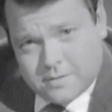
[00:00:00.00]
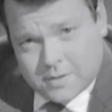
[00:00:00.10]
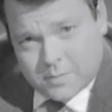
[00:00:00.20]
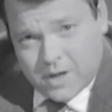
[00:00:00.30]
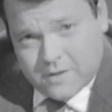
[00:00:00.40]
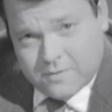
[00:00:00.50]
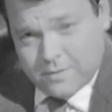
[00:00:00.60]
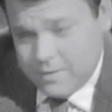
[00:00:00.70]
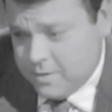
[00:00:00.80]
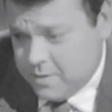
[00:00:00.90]

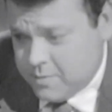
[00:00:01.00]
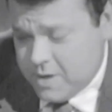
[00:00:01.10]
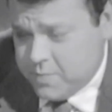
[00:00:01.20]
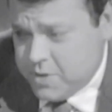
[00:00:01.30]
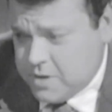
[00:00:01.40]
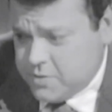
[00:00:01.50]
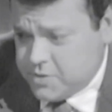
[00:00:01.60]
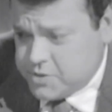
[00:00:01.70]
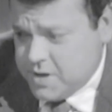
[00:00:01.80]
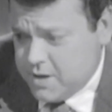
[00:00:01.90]
in my opinion,
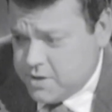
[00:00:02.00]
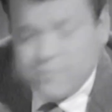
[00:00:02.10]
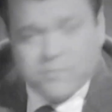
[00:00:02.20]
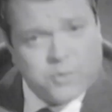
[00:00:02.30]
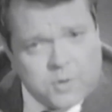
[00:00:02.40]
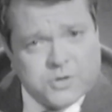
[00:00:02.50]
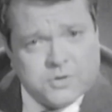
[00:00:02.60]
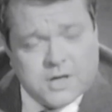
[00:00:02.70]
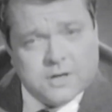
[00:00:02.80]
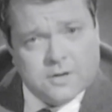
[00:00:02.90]
which the English have
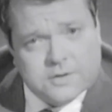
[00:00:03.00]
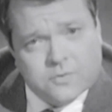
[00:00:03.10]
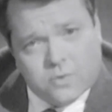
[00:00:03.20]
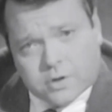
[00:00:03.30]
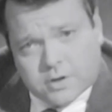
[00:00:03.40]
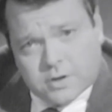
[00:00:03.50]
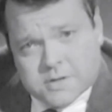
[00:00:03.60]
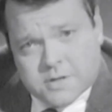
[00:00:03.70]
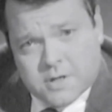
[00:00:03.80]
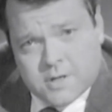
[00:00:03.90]
perpetrated on the world.
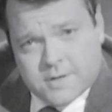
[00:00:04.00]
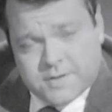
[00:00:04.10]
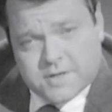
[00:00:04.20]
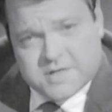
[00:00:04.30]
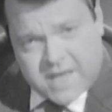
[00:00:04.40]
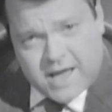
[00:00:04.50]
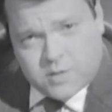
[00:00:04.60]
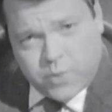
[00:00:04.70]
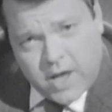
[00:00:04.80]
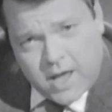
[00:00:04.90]
The
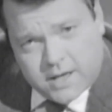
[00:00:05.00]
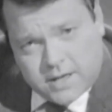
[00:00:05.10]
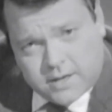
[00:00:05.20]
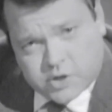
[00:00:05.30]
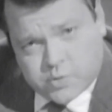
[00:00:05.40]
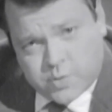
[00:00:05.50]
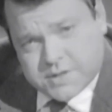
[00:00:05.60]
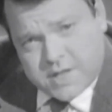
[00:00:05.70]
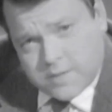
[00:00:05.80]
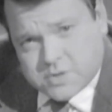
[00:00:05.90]
deadpan Englishman is
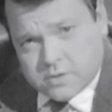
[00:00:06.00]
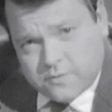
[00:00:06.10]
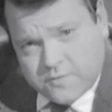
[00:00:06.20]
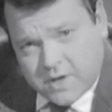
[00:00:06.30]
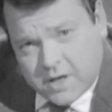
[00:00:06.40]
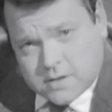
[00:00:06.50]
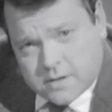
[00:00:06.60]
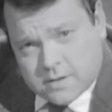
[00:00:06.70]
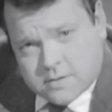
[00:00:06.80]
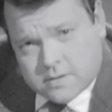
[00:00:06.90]
an absolute
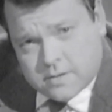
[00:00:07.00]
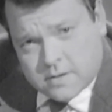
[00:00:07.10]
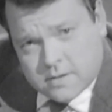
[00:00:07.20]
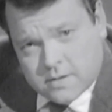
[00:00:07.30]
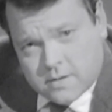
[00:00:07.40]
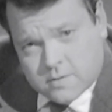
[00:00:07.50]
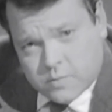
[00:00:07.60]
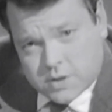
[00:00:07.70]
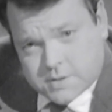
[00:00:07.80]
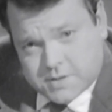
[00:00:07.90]
fake.
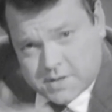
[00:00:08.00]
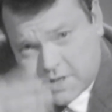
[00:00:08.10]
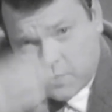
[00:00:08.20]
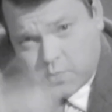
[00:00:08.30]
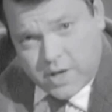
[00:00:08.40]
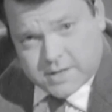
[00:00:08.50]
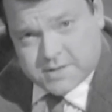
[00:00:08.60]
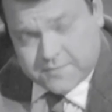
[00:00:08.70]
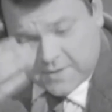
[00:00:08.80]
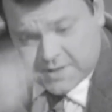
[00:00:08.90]
Because the deadpan
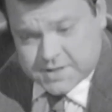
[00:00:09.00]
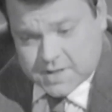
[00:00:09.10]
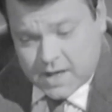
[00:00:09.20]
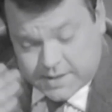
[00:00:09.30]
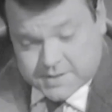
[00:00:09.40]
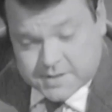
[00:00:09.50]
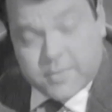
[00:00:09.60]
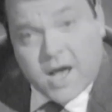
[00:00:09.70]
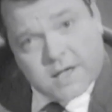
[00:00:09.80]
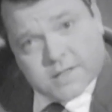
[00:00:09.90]
is a facade, it's a
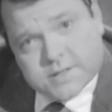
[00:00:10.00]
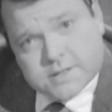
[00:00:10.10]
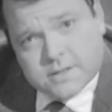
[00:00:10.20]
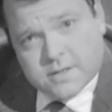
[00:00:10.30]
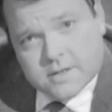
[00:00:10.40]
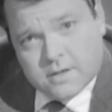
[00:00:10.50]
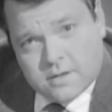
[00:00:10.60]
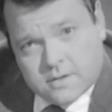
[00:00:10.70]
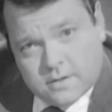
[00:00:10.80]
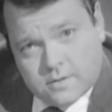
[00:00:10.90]
mask,
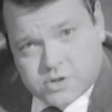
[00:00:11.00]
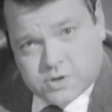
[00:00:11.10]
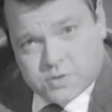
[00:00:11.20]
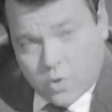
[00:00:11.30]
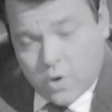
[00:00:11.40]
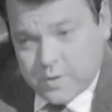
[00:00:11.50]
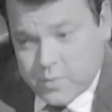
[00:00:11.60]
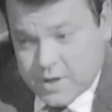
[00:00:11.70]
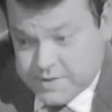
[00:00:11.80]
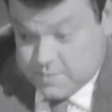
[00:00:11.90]
which is worn
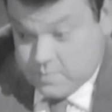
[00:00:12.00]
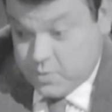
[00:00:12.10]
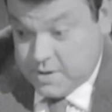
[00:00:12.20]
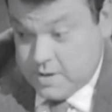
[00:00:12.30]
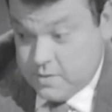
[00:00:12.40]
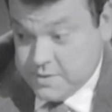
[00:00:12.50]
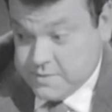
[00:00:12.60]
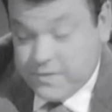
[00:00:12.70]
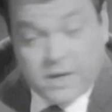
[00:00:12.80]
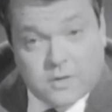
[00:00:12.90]
by somebody who is
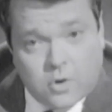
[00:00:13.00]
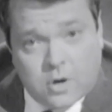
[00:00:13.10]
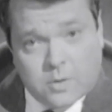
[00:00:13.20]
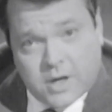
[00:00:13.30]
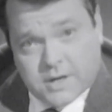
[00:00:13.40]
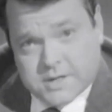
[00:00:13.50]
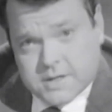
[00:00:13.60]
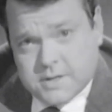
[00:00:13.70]
very warm-hearted,